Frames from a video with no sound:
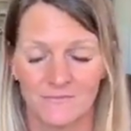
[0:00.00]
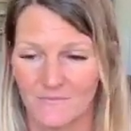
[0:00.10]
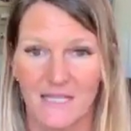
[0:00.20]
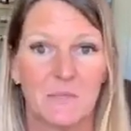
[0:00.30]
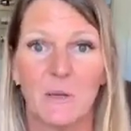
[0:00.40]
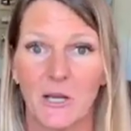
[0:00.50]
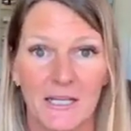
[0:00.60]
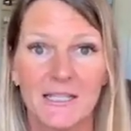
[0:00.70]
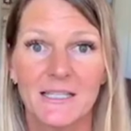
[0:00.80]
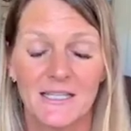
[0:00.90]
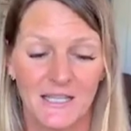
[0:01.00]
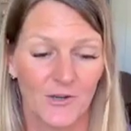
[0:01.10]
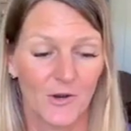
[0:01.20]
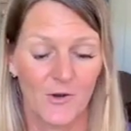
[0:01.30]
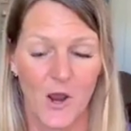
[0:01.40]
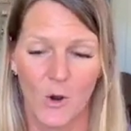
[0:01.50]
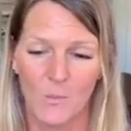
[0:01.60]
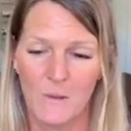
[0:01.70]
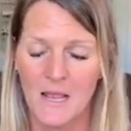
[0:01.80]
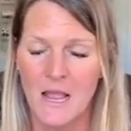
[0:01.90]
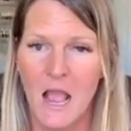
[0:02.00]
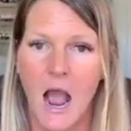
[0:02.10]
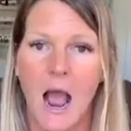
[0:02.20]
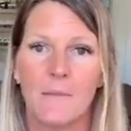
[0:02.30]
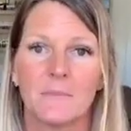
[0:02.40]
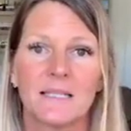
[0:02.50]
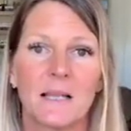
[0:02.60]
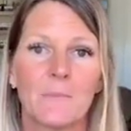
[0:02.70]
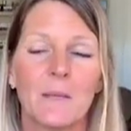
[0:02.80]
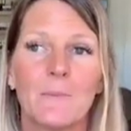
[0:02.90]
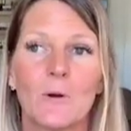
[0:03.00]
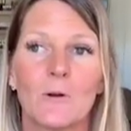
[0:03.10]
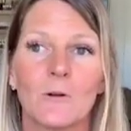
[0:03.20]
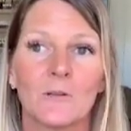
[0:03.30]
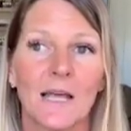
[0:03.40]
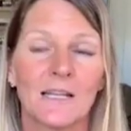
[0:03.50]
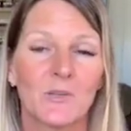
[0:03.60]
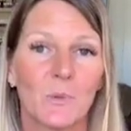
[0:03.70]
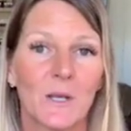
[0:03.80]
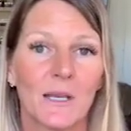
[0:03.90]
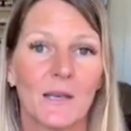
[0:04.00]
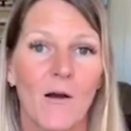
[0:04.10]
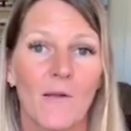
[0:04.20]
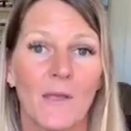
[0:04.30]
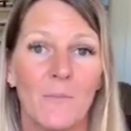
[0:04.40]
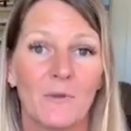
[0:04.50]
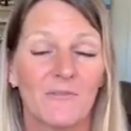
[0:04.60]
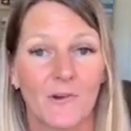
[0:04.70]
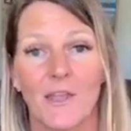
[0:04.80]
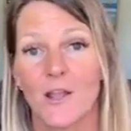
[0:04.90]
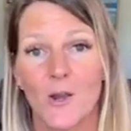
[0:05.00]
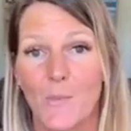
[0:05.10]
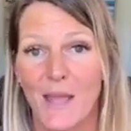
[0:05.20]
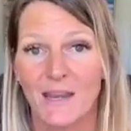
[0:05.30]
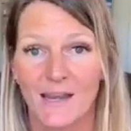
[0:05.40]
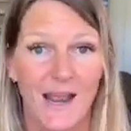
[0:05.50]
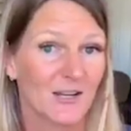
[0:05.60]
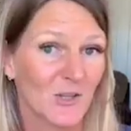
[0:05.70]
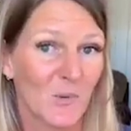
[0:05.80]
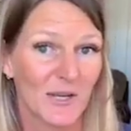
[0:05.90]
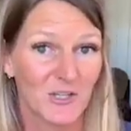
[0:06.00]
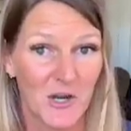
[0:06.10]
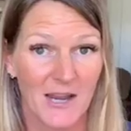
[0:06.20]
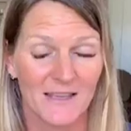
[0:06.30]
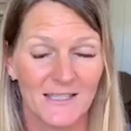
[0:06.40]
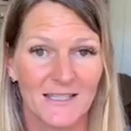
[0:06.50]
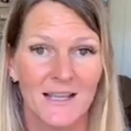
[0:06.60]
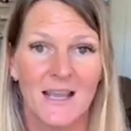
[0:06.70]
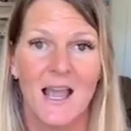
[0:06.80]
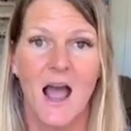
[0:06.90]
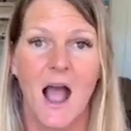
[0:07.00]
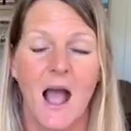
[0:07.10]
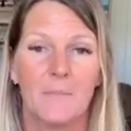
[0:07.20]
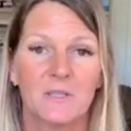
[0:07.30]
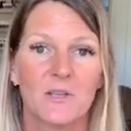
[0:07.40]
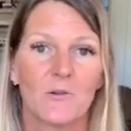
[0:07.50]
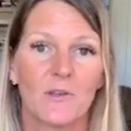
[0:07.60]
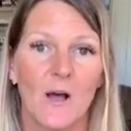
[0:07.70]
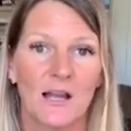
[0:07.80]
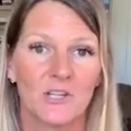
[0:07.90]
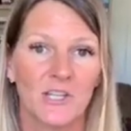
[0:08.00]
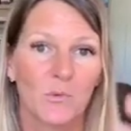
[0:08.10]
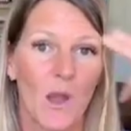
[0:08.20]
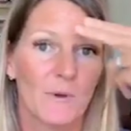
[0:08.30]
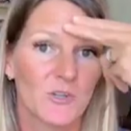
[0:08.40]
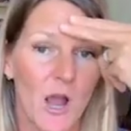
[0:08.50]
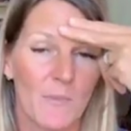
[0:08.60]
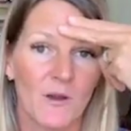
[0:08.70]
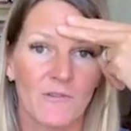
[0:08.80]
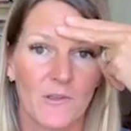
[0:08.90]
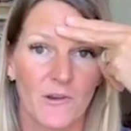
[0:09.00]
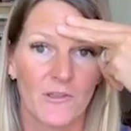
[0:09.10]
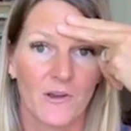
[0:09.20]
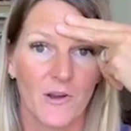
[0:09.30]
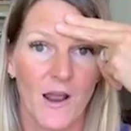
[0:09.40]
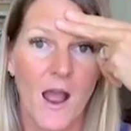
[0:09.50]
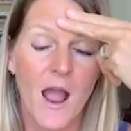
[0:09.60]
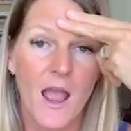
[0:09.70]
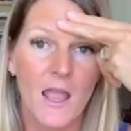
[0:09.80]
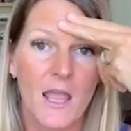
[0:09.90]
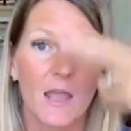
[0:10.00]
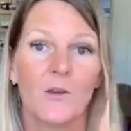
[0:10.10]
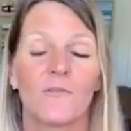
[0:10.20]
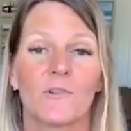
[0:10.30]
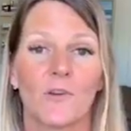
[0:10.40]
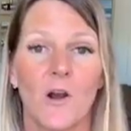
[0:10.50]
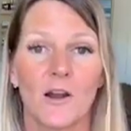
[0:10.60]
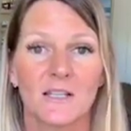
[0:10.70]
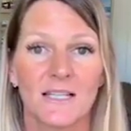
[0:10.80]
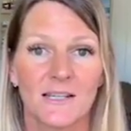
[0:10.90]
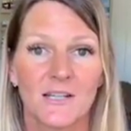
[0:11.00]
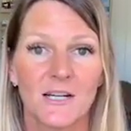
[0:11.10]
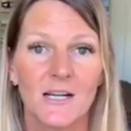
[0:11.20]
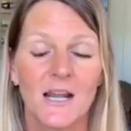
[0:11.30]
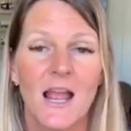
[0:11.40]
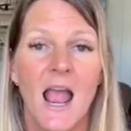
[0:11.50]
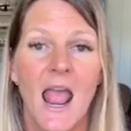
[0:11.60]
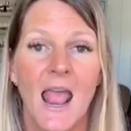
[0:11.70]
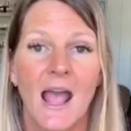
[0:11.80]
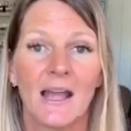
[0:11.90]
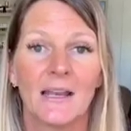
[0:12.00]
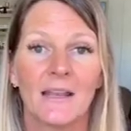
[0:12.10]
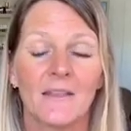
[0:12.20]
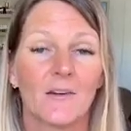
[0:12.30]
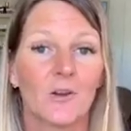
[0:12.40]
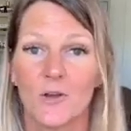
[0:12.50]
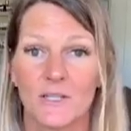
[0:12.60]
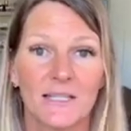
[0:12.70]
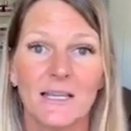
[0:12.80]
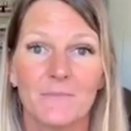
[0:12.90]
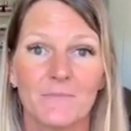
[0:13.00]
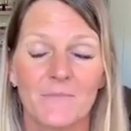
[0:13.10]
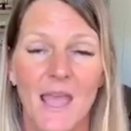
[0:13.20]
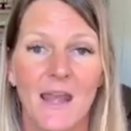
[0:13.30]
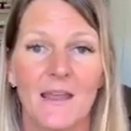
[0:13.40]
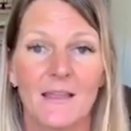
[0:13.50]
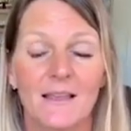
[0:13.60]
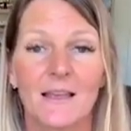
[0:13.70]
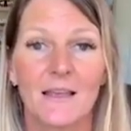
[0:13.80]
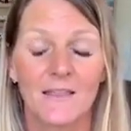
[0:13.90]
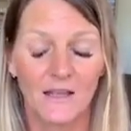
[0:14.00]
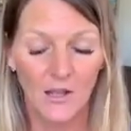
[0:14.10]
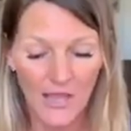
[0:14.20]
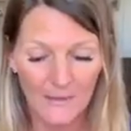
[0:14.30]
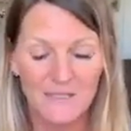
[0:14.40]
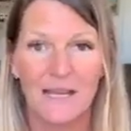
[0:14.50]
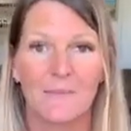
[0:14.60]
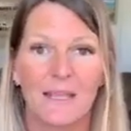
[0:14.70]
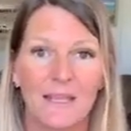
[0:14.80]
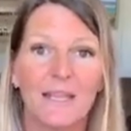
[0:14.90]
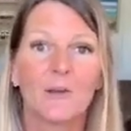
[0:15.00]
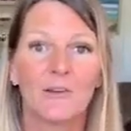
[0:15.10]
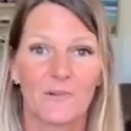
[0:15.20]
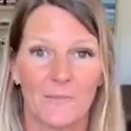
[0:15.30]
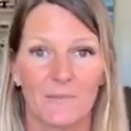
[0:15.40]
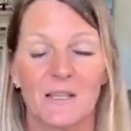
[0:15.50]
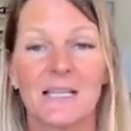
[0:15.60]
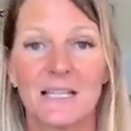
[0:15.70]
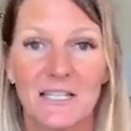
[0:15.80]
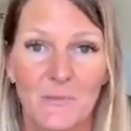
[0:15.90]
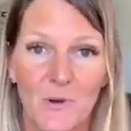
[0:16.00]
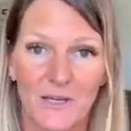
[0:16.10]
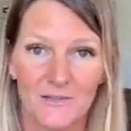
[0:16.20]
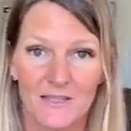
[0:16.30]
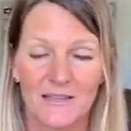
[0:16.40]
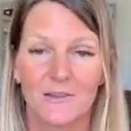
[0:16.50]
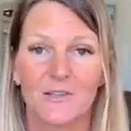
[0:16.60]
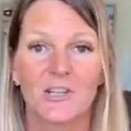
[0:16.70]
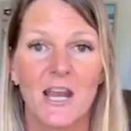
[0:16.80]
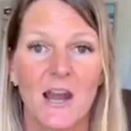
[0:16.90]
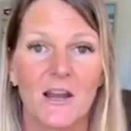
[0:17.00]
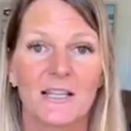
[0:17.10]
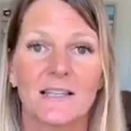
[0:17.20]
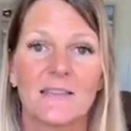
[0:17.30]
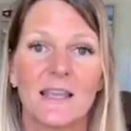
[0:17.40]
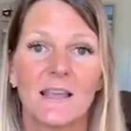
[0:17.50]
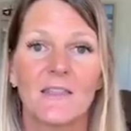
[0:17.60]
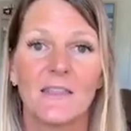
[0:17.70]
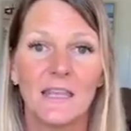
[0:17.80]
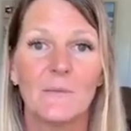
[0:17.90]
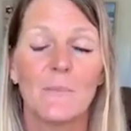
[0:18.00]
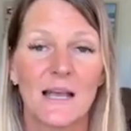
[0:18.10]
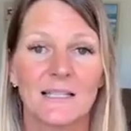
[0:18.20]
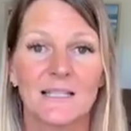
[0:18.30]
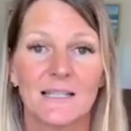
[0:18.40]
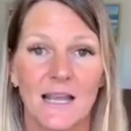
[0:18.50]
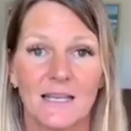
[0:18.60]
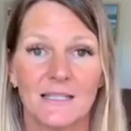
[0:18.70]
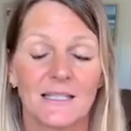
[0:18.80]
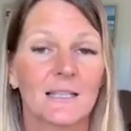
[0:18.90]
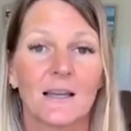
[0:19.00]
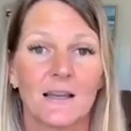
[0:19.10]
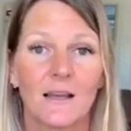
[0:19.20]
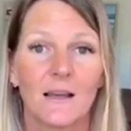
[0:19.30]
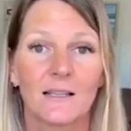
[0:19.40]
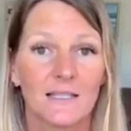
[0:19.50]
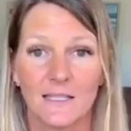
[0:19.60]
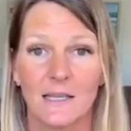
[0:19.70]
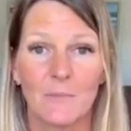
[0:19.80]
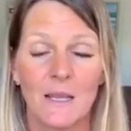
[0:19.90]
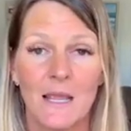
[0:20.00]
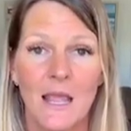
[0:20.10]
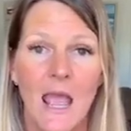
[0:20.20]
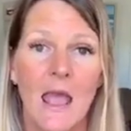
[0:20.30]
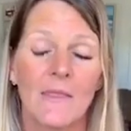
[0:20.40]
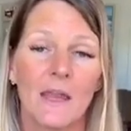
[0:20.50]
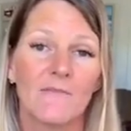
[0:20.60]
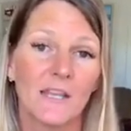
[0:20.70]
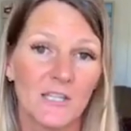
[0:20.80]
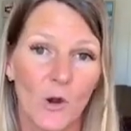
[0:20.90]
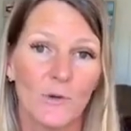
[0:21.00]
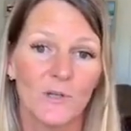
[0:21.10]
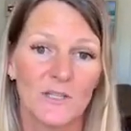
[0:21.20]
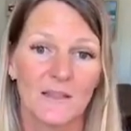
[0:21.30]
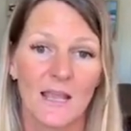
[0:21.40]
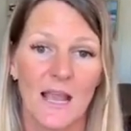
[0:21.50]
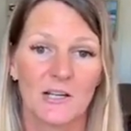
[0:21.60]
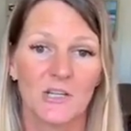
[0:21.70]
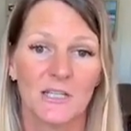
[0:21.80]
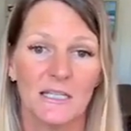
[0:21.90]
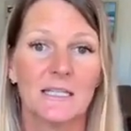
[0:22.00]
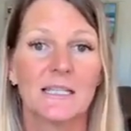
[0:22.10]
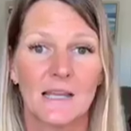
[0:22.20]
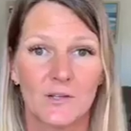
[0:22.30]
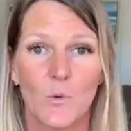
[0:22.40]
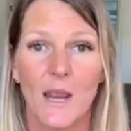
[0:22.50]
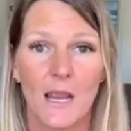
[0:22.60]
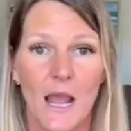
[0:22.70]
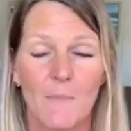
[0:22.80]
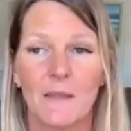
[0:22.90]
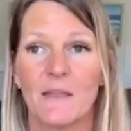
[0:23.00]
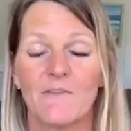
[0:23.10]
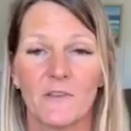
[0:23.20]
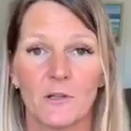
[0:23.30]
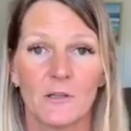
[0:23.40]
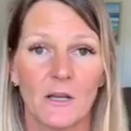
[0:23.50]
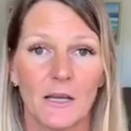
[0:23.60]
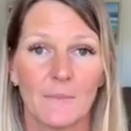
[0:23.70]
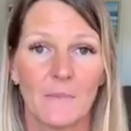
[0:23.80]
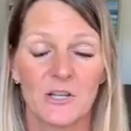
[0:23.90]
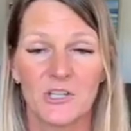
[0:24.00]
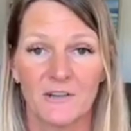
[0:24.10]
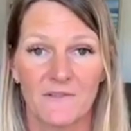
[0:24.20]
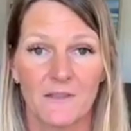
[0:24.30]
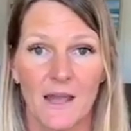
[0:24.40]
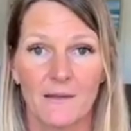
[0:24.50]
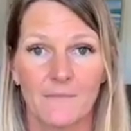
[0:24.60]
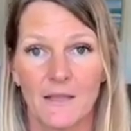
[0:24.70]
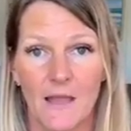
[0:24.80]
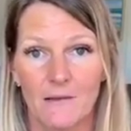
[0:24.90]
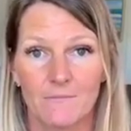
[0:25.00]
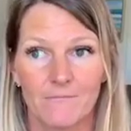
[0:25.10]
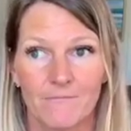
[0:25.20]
experience in your own home. Some people like to put it on them before they go to bed, and I actually wanna try this. So they'll actually rub a drop over their third eye and over their heart center, and they'll go to sleep. And the claims that I'm hearing from them, the testimonials that they'll share, is that they get the best night's sleep, and that if they don't use it, they actually tend to wake up and they feel a shift in that